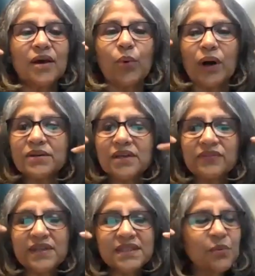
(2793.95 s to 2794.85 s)
what
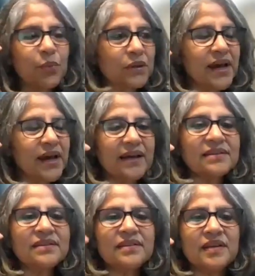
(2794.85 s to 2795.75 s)
if they see water
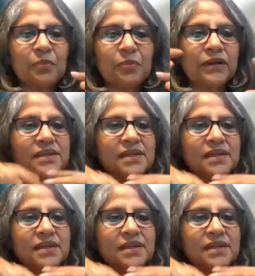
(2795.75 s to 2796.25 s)
hyacinth in a pond,